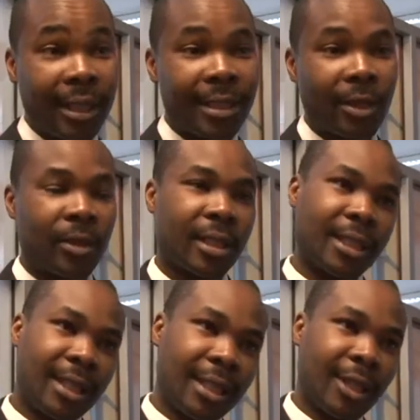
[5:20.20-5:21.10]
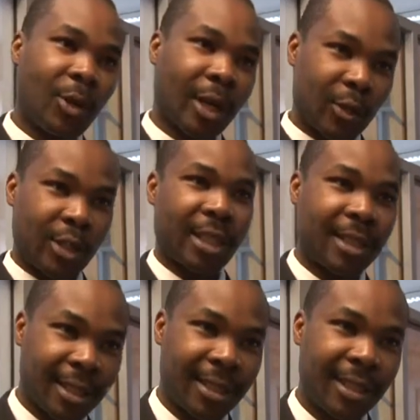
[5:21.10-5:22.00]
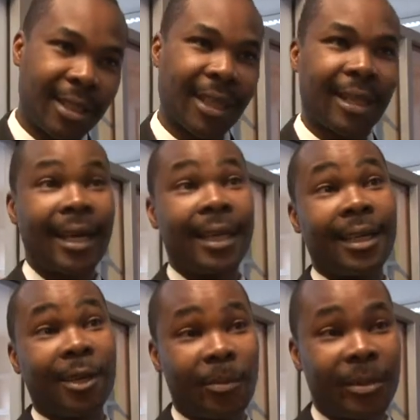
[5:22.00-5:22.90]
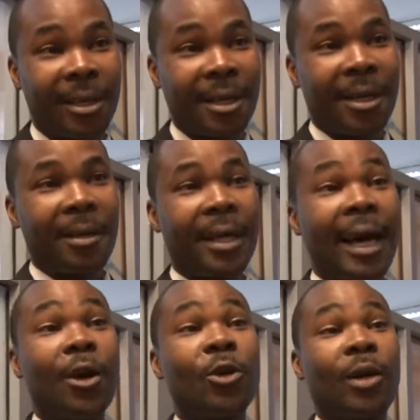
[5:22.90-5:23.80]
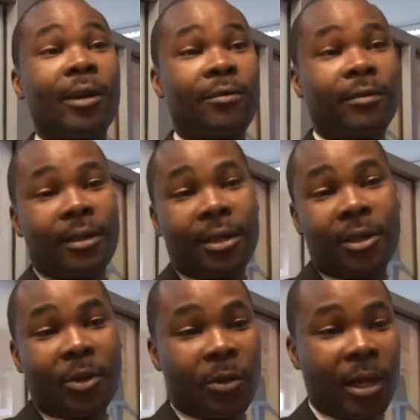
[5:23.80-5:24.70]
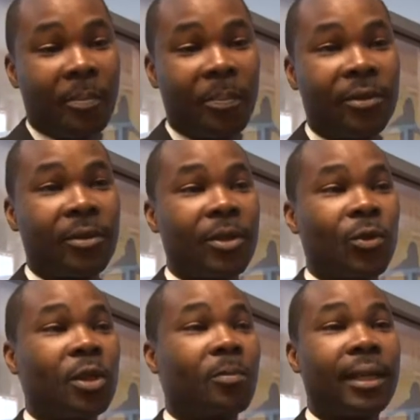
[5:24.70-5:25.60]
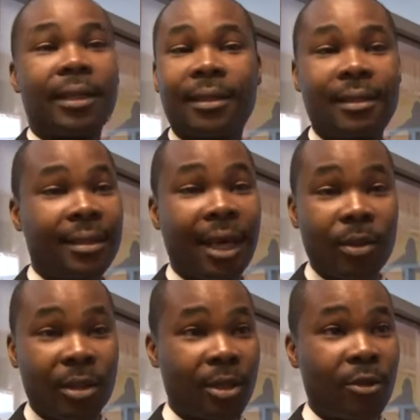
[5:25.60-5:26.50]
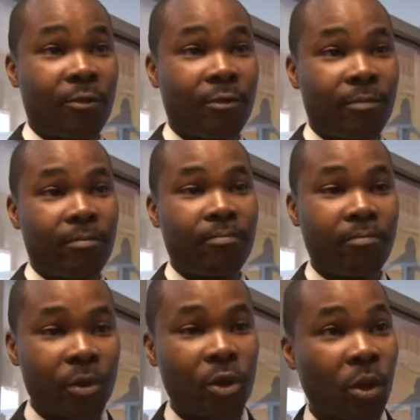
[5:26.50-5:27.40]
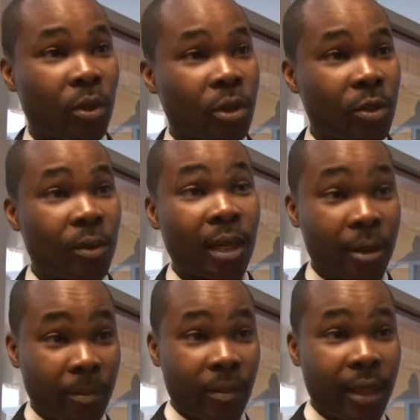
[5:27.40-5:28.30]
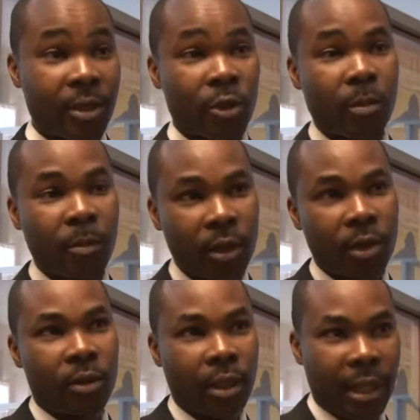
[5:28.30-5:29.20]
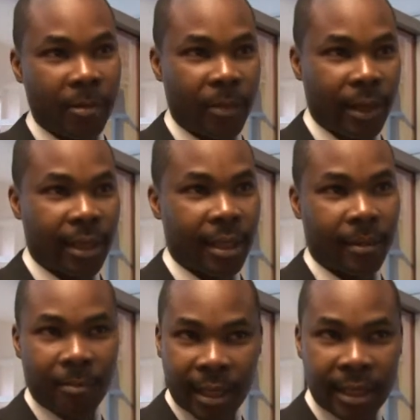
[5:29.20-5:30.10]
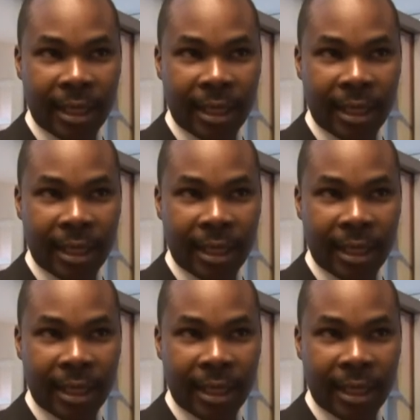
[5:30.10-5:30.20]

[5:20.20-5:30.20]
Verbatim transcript: days there was a CD, you had to change the CD and that helped. Now you have, uh, you know, MP3s which play thousands of songs without a break. So people need to take a break many